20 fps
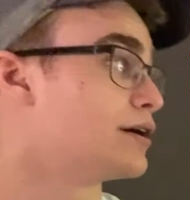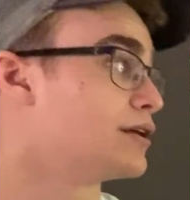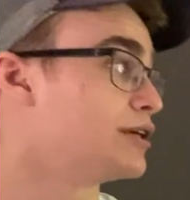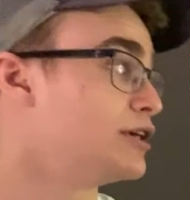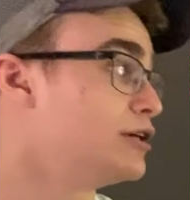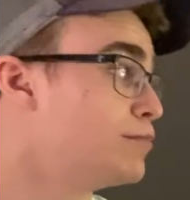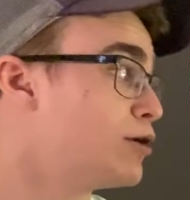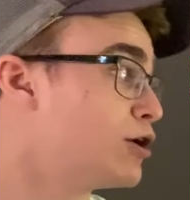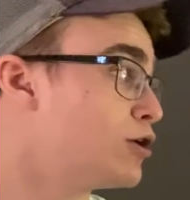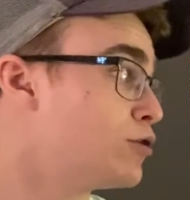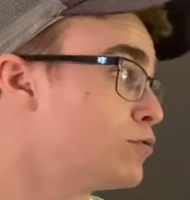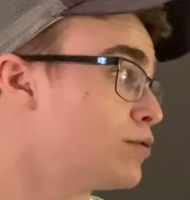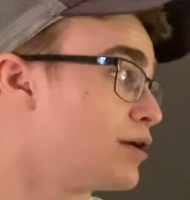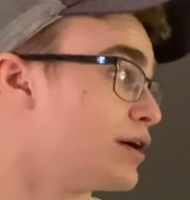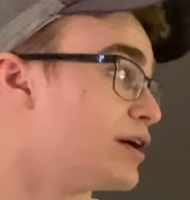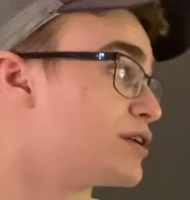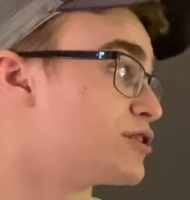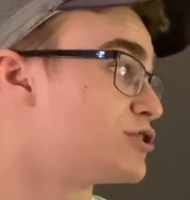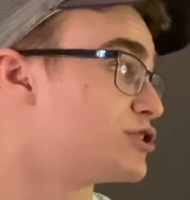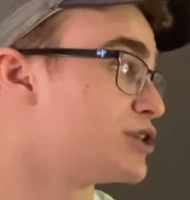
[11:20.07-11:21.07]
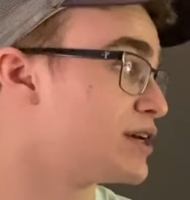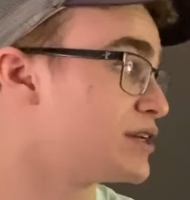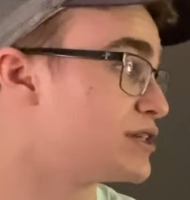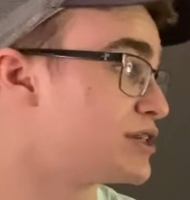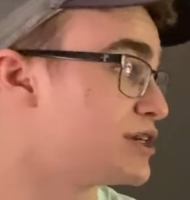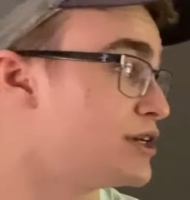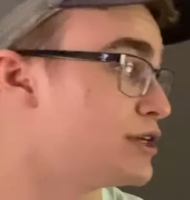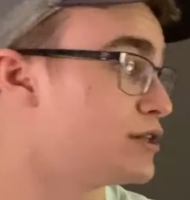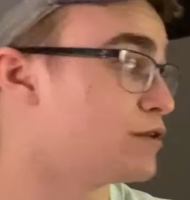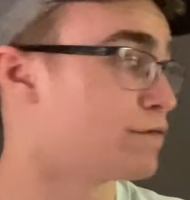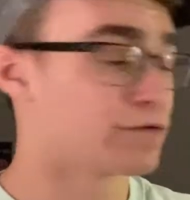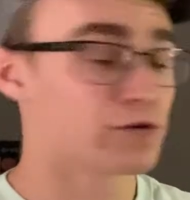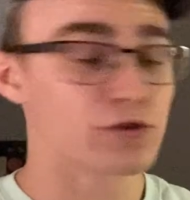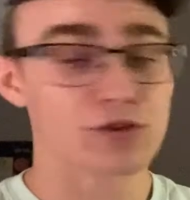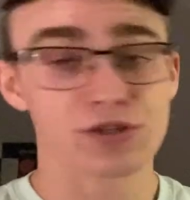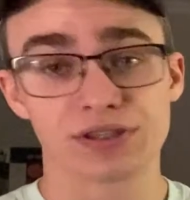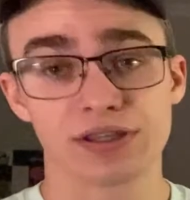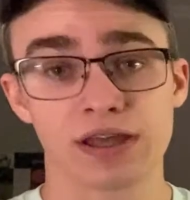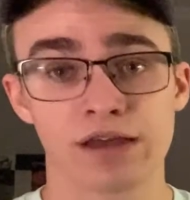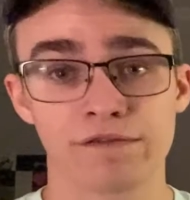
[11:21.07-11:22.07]
Emo and JT, the
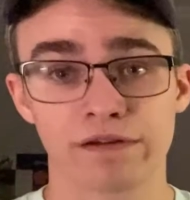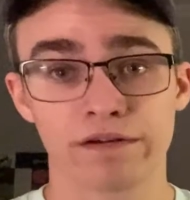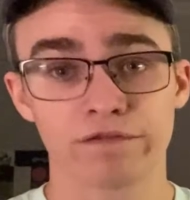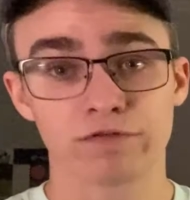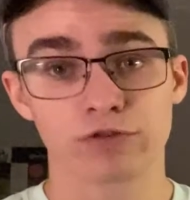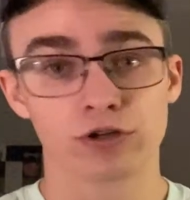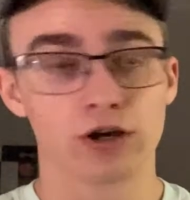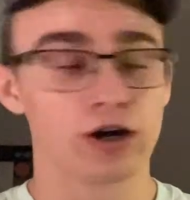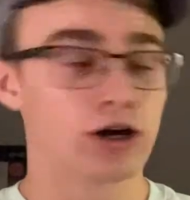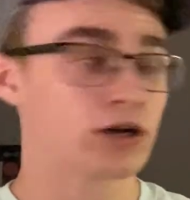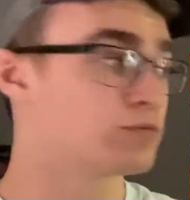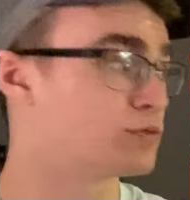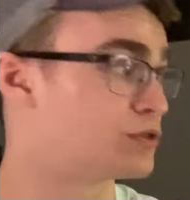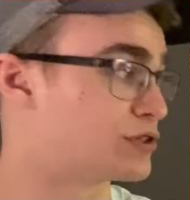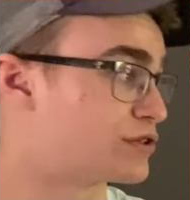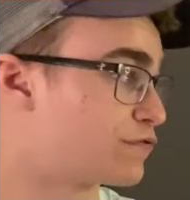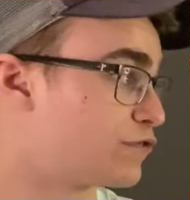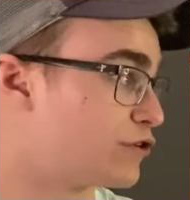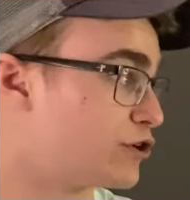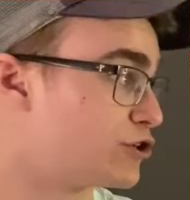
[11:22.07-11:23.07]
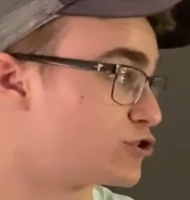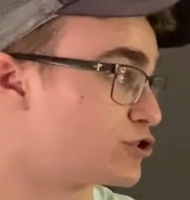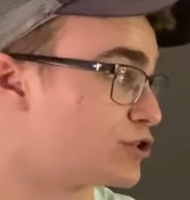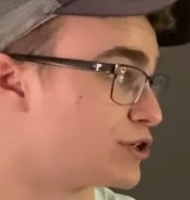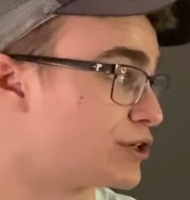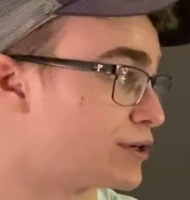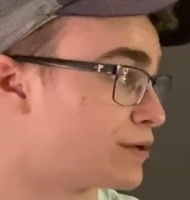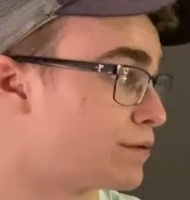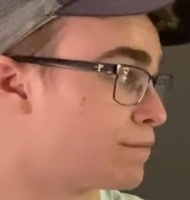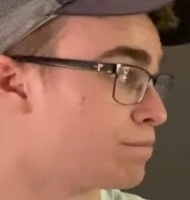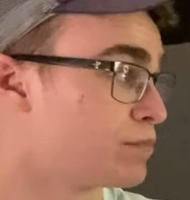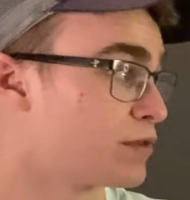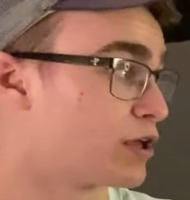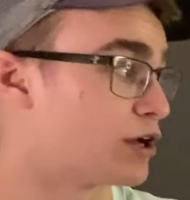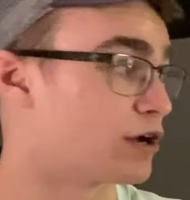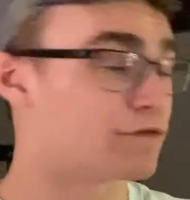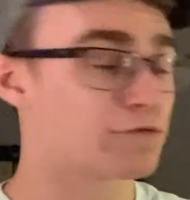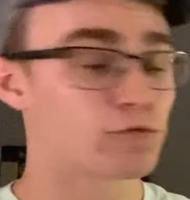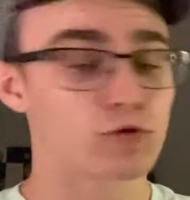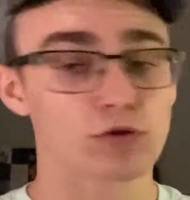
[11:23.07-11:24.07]
furthest they've ever gone, was finishing
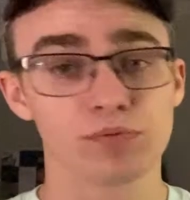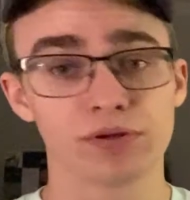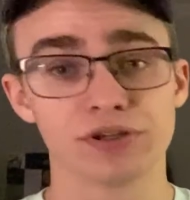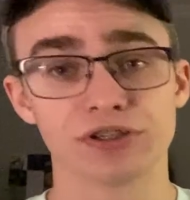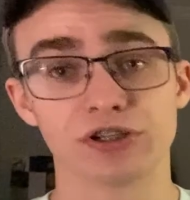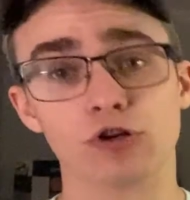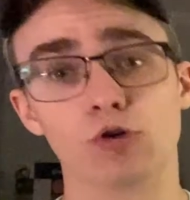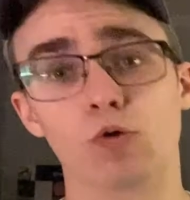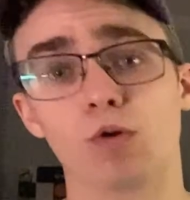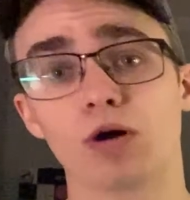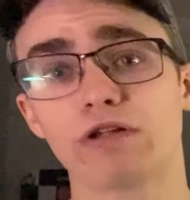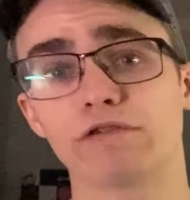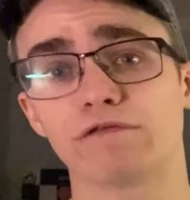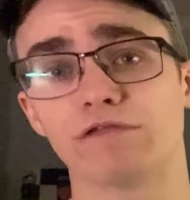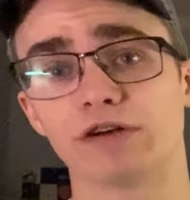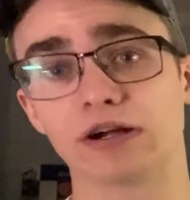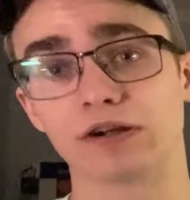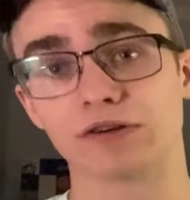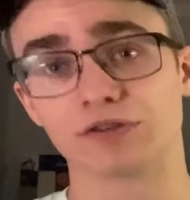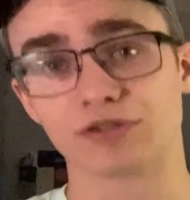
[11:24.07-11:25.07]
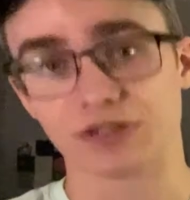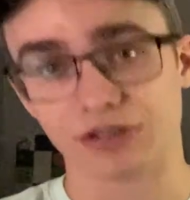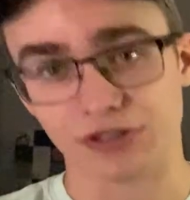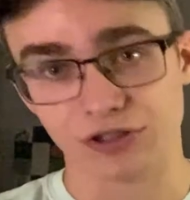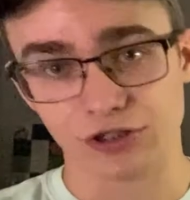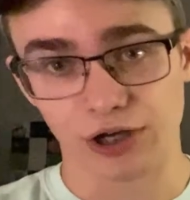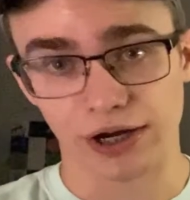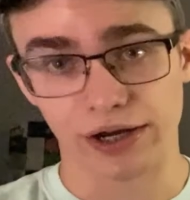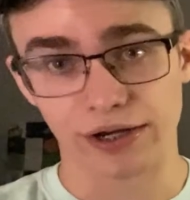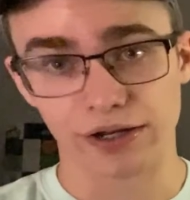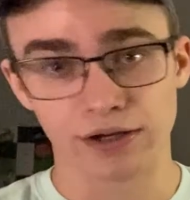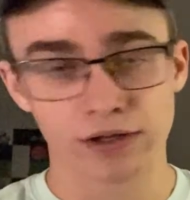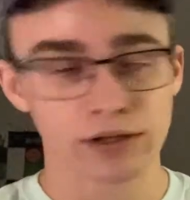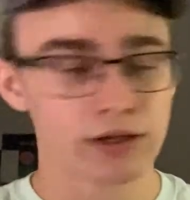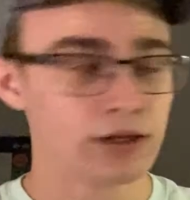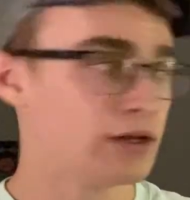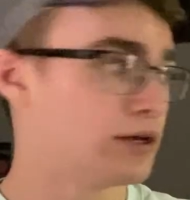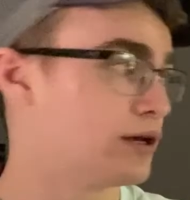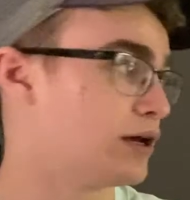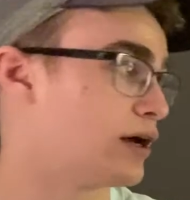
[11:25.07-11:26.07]
4th place in qualifiers in China
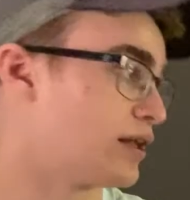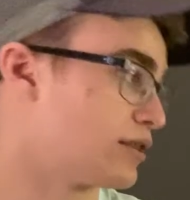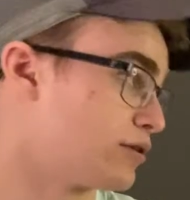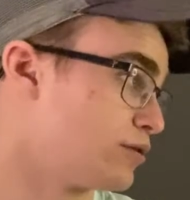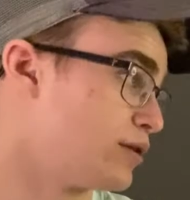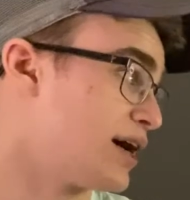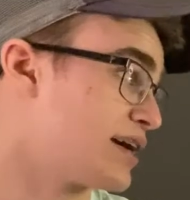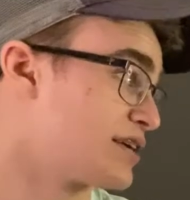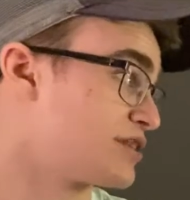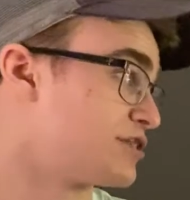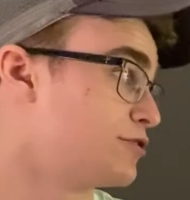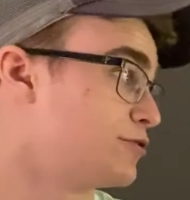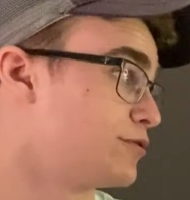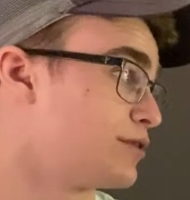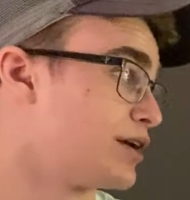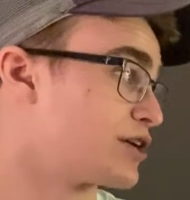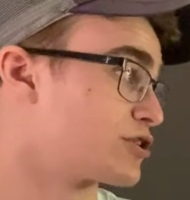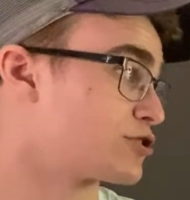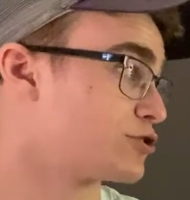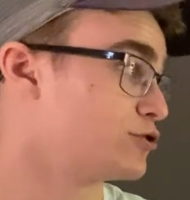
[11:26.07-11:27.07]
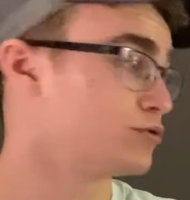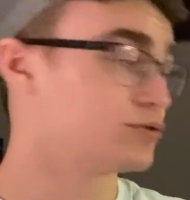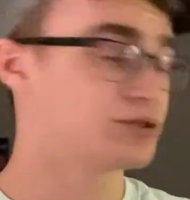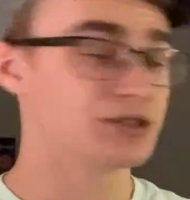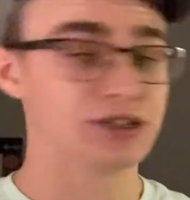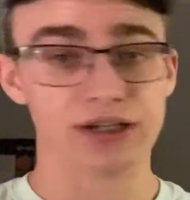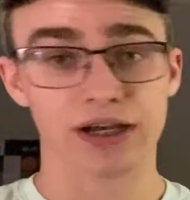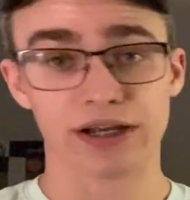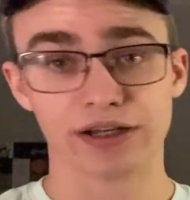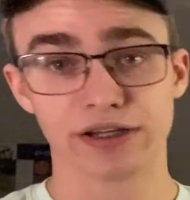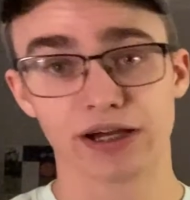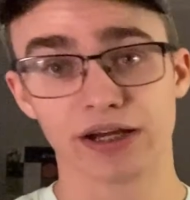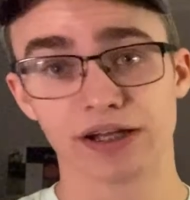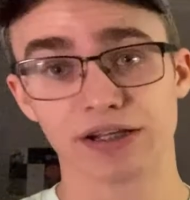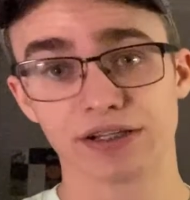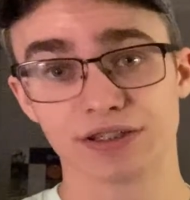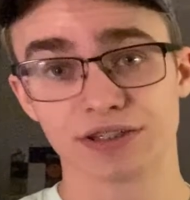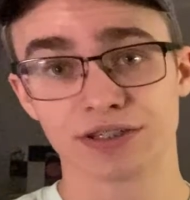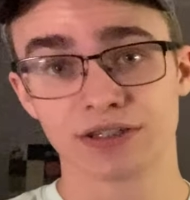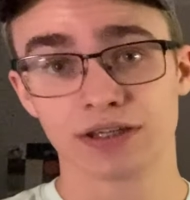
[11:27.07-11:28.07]
at the last international
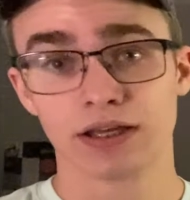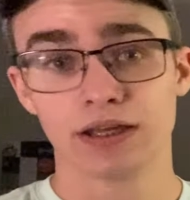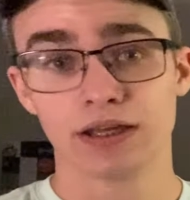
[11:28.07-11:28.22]
TI9's